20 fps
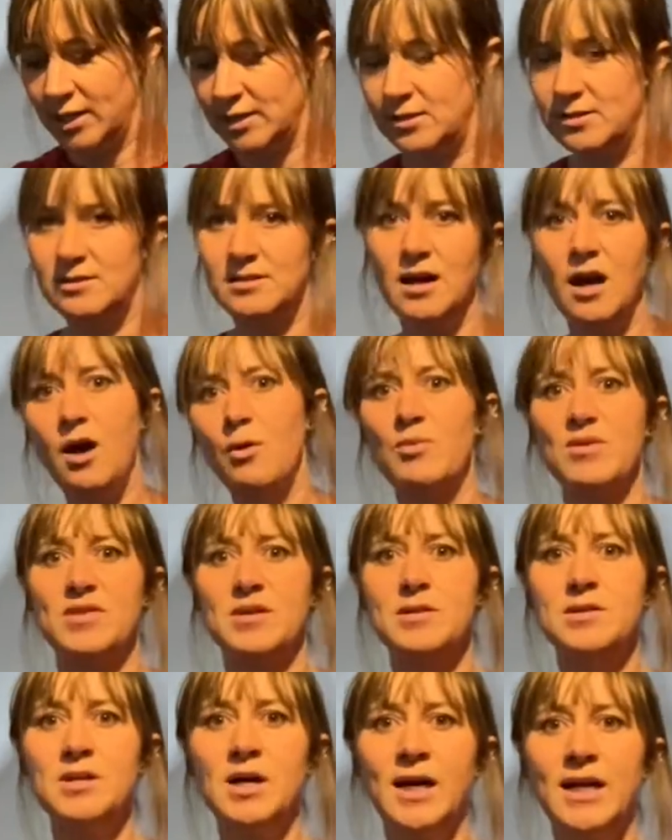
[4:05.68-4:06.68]
to start with
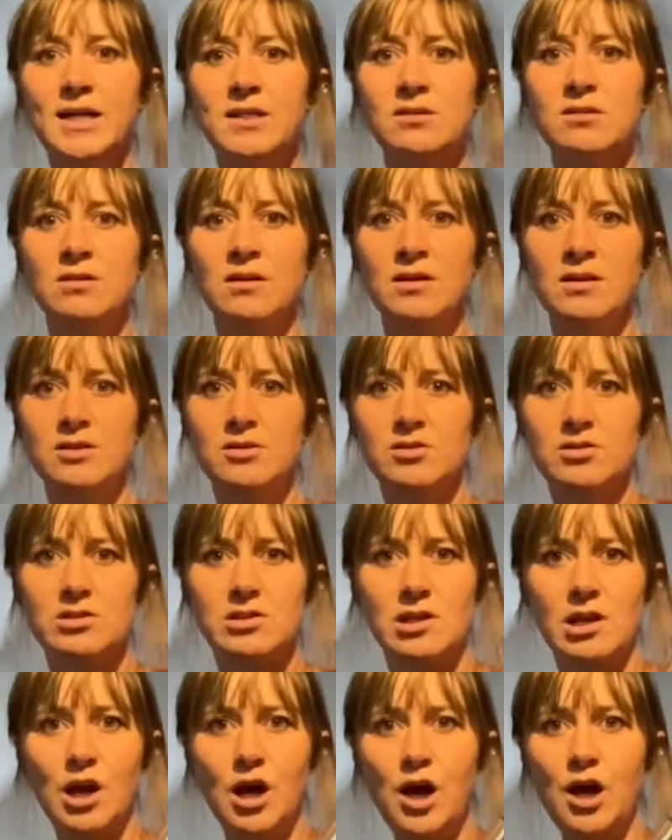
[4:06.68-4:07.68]
a nice
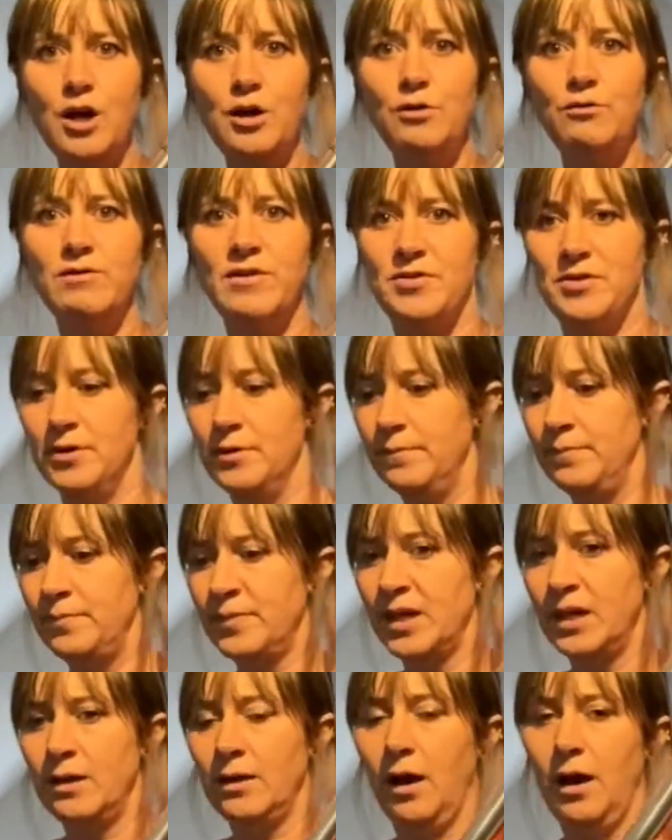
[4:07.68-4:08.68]
slow rhythm.
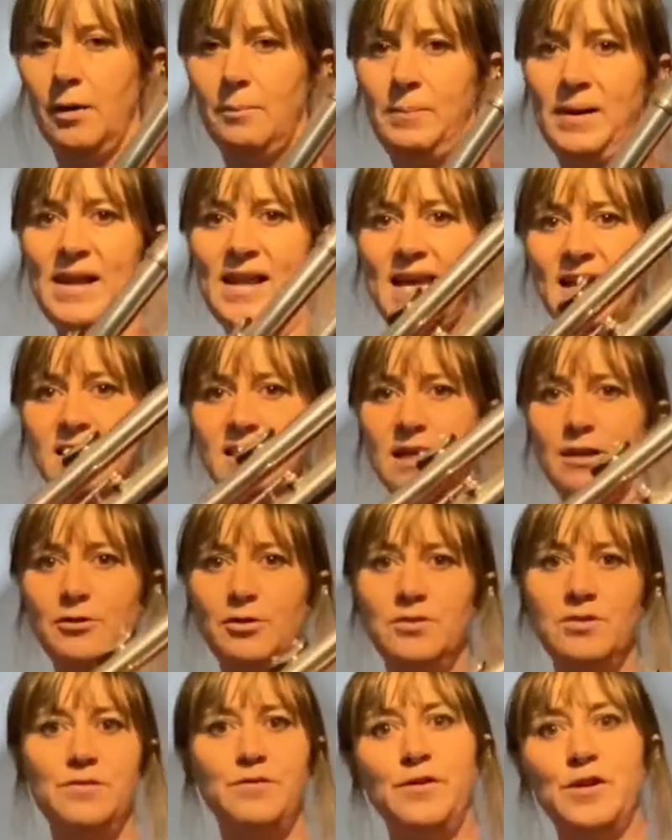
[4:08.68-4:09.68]
I'll play it out
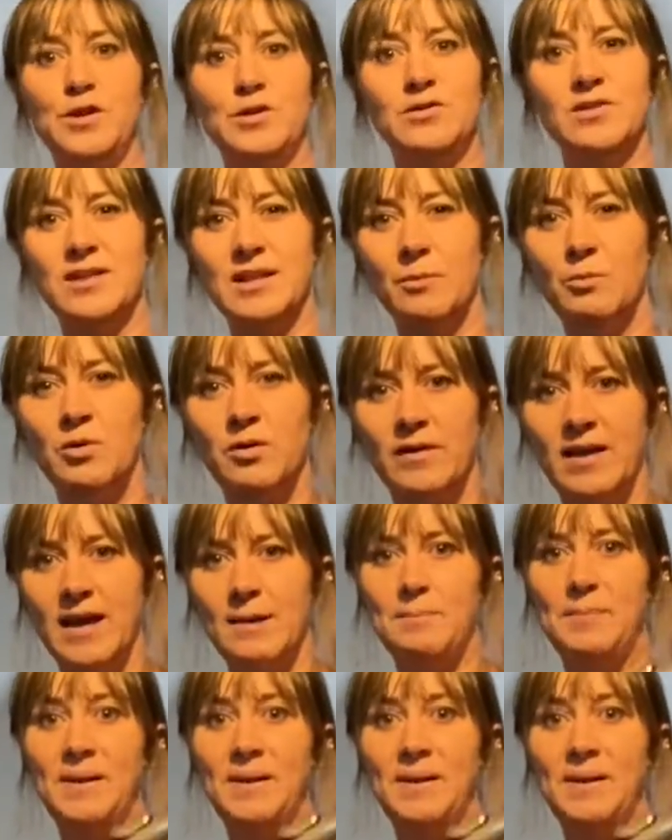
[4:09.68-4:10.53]
on the flute and then we'll get